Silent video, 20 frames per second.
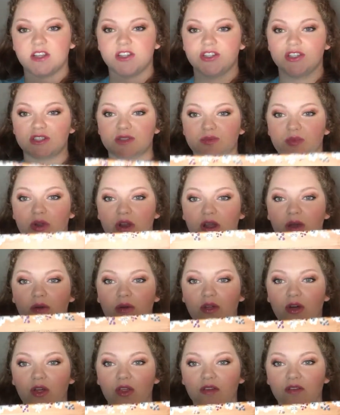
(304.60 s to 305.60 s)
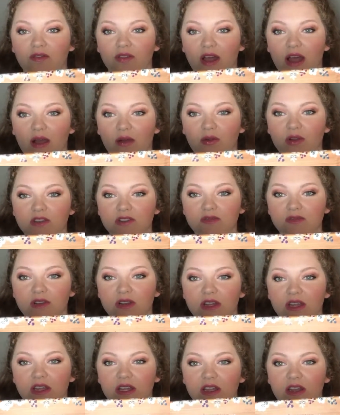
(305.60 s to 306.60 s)
is just pretty with all the flowers on
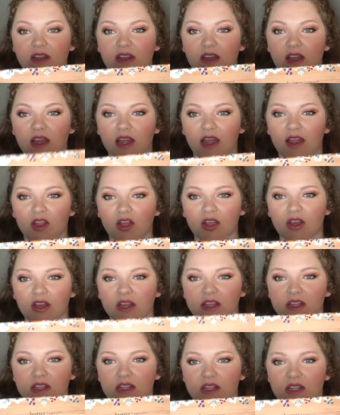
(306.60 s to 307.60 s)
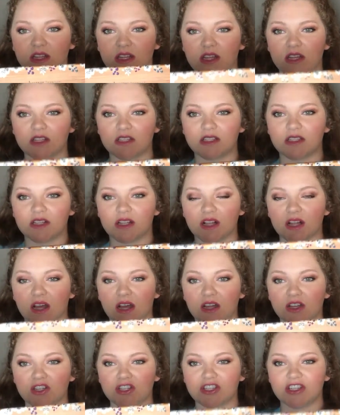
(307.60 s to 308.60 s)
it. Look at it. it's
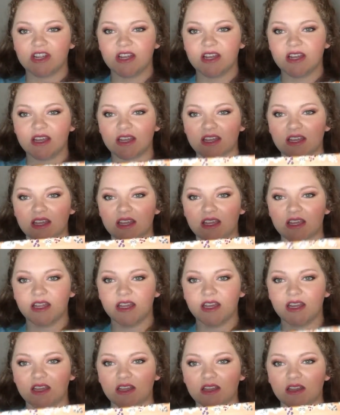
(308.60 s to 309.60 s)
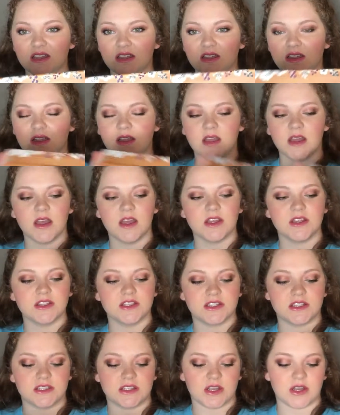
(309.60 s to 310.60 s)
got shine.
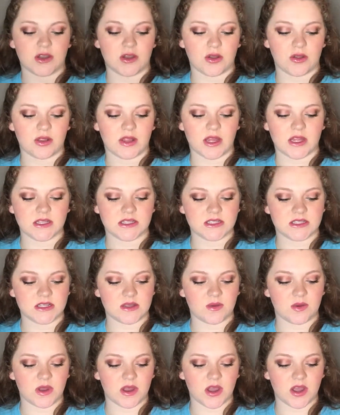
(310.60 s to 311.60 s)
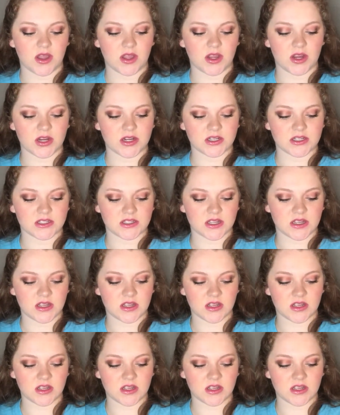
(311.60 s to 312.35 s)
So let's see what colors.